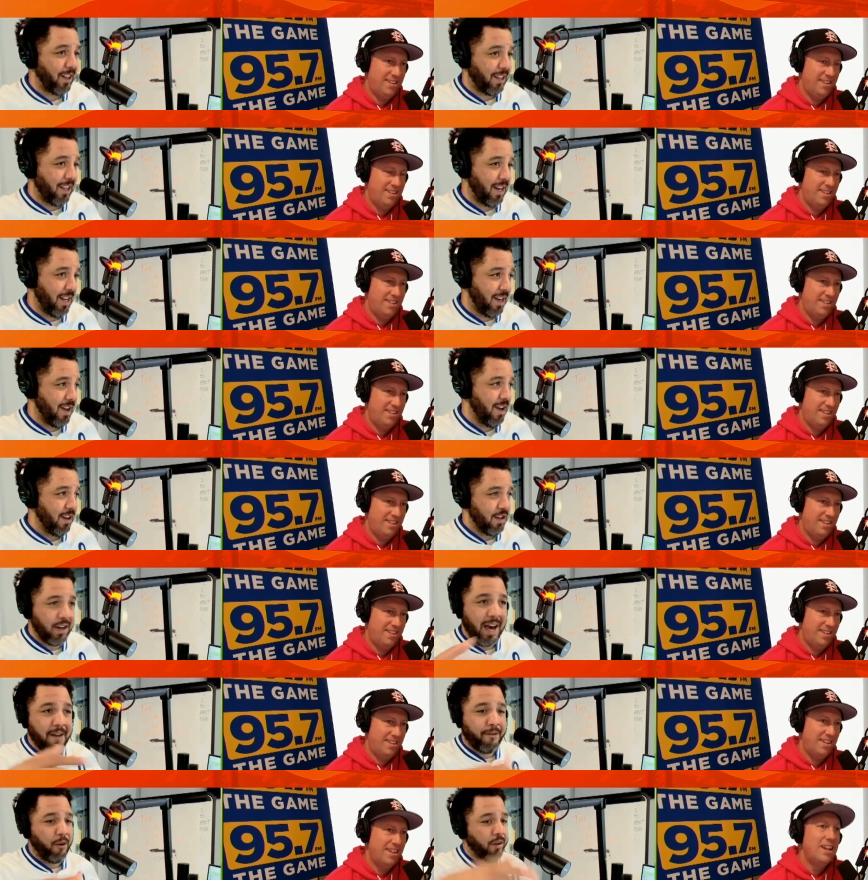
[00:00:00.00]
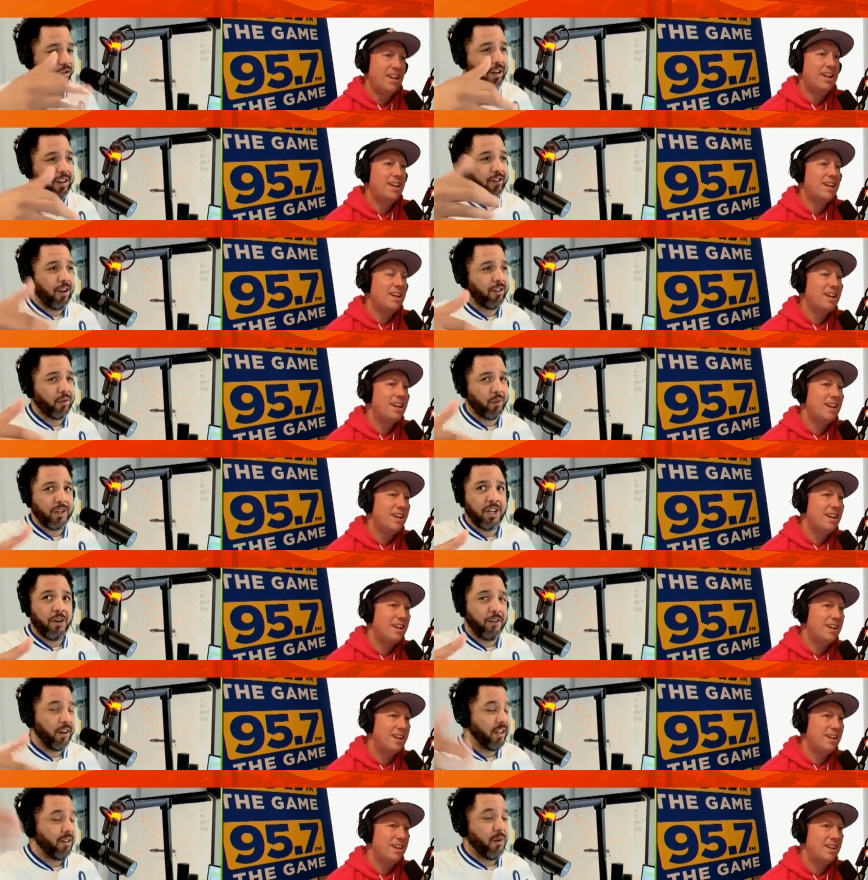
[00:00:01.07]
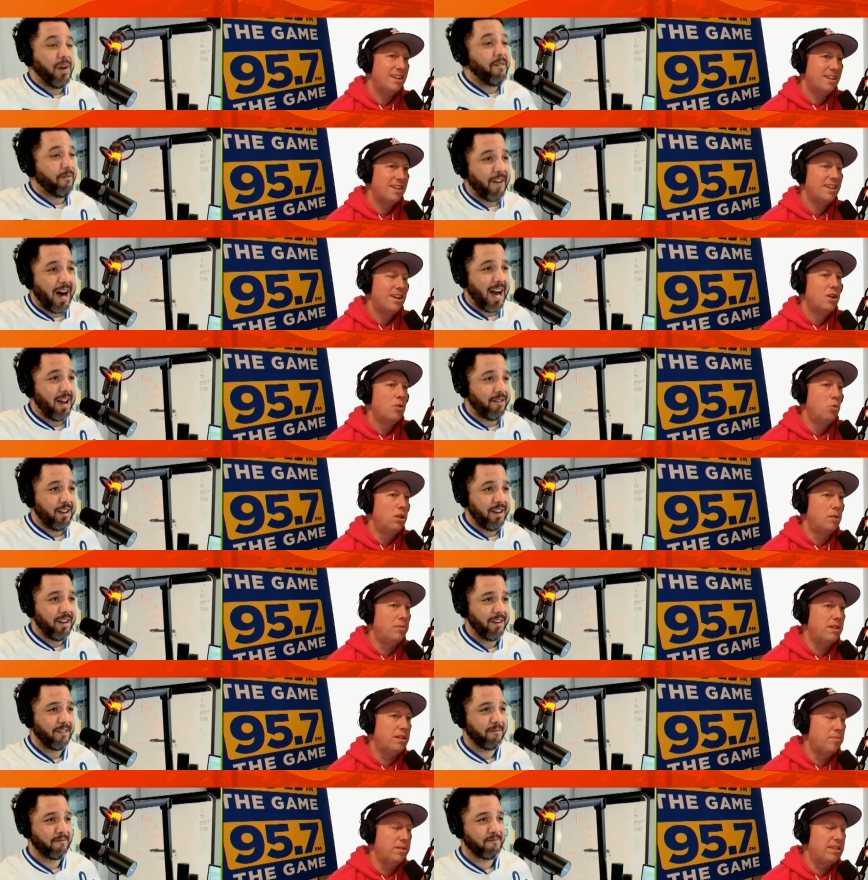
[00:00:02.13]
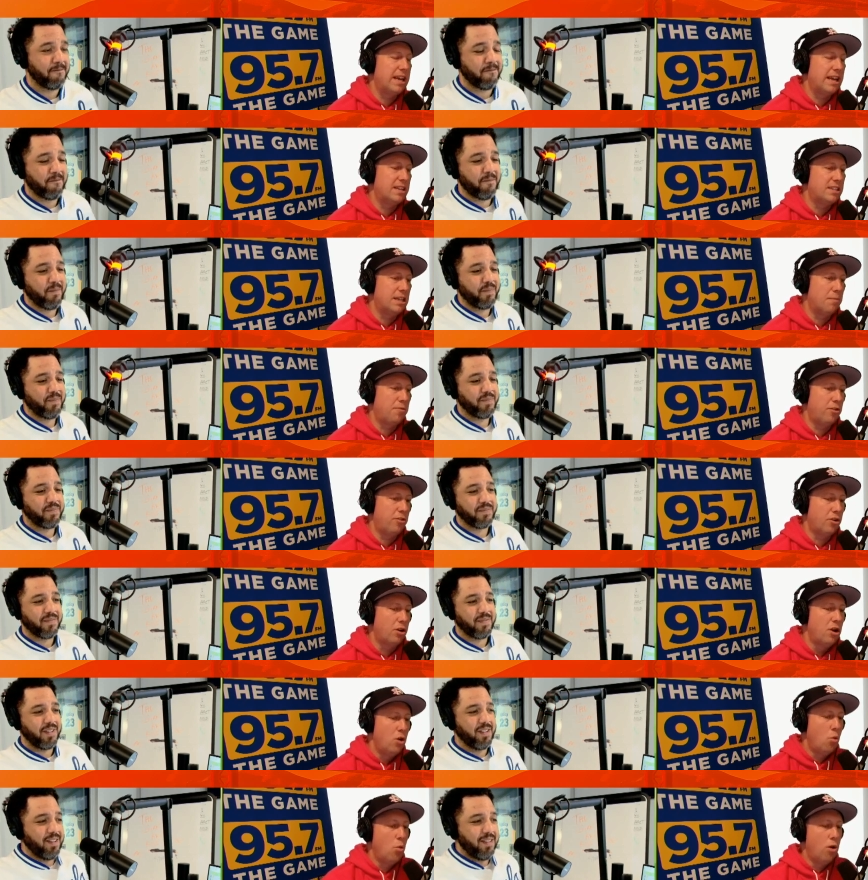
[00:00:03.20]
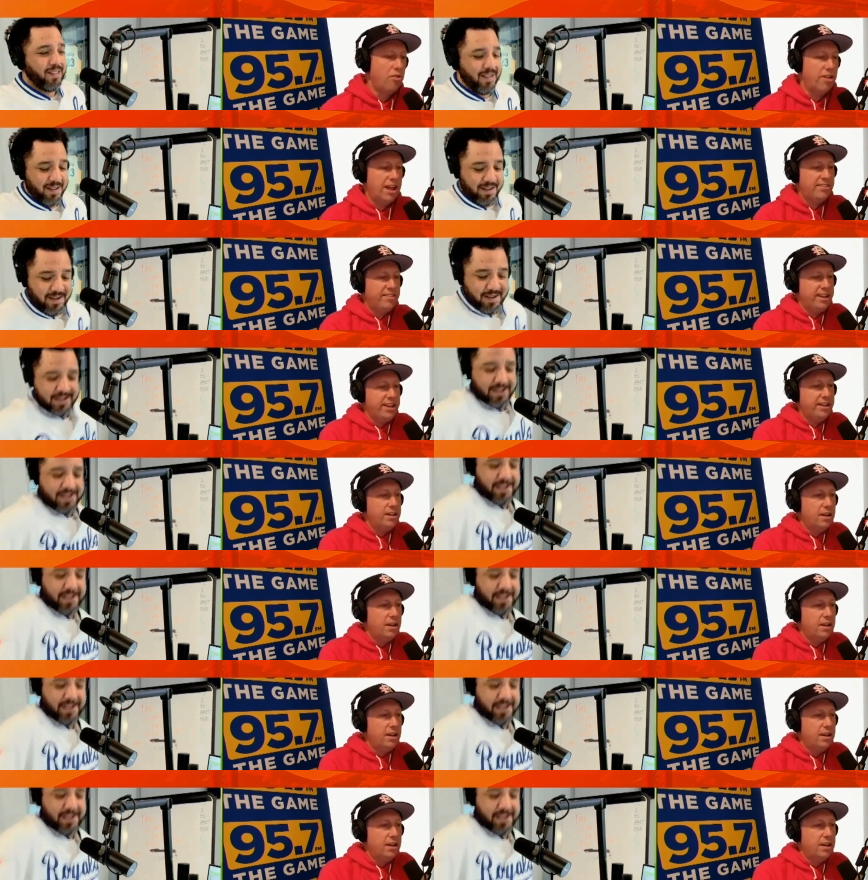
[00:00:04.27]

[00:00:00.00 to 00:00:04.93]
Speaker 1: inning. You got four straight starts where you only went five. Well, let me let me take it a step further. When they did